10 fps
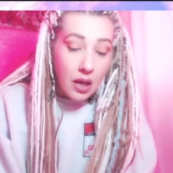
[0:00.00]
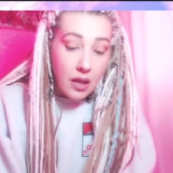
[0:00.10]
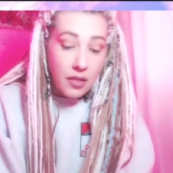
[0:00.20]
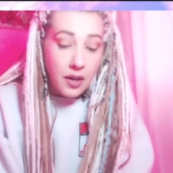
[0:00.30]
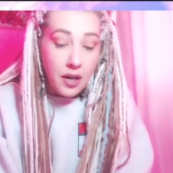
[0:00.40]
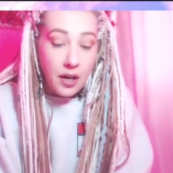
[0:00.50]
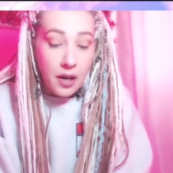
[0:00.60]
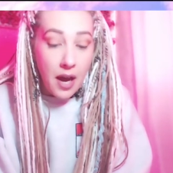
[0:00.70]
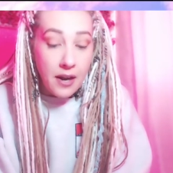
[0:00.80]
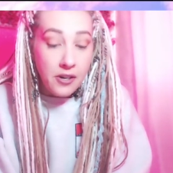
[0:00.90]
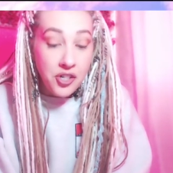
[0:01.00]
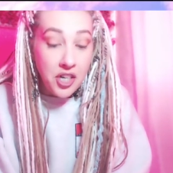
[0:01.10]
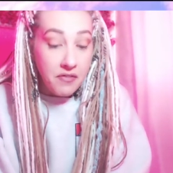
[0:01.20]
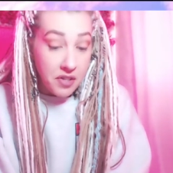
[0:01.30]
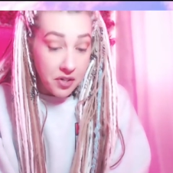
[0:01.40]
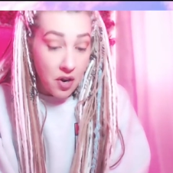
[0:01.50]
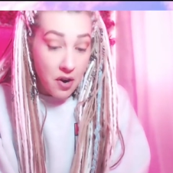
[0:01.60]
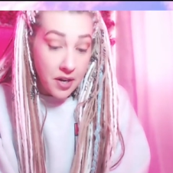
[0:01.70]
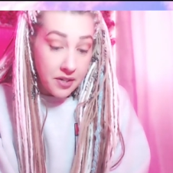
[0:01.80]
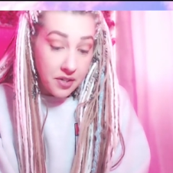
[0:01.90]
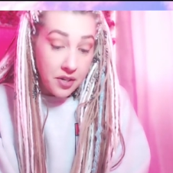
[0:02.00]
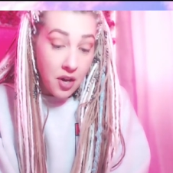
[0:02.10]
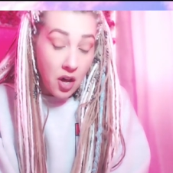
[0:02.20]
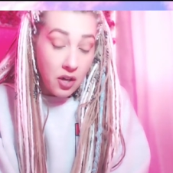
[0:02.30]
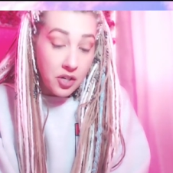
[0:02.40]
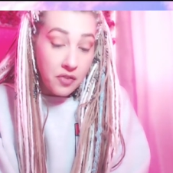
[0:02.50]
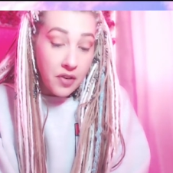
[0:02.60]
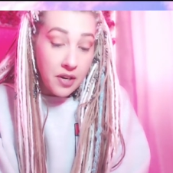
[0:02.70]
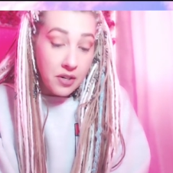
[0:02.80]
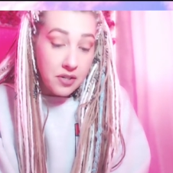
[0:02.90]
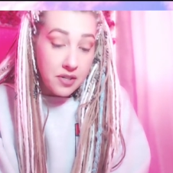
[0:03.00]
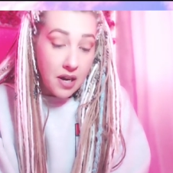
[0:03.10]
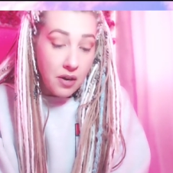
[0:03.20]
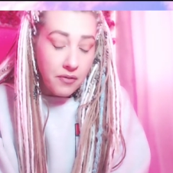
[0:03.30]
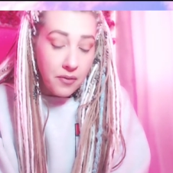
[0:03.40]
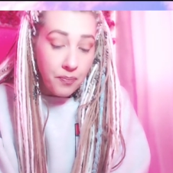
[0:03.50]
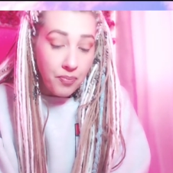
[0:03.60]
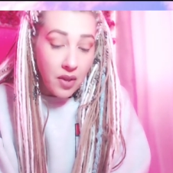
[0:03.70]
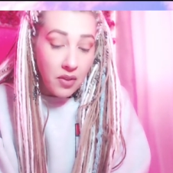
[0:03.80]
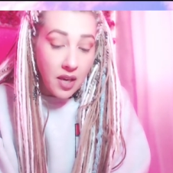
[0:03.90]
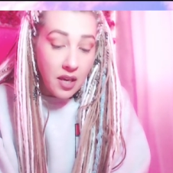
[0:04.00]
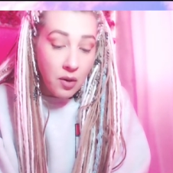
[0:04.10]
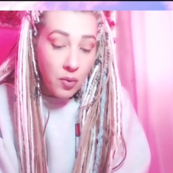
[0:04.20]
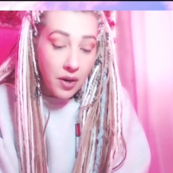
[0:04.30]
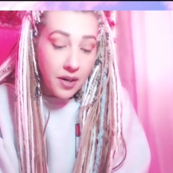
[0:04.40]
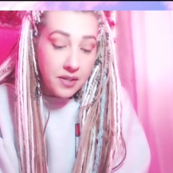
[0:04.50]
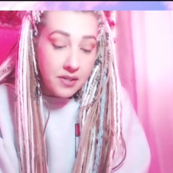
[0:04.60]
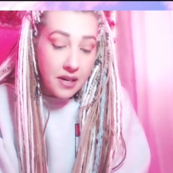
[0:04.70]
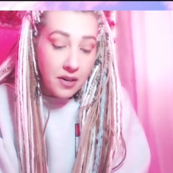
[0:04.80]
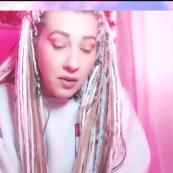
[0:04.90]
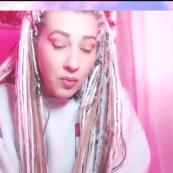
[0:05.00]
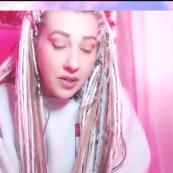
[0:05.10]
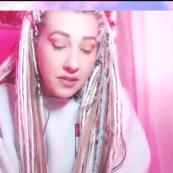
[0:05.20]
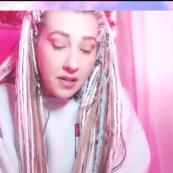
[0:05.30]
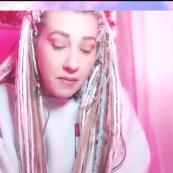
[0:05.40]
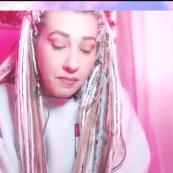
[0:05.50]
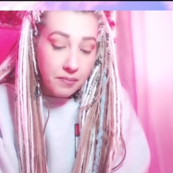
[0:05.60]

The energy of this card is the knowledge of inner self. The key word is inner wisdom.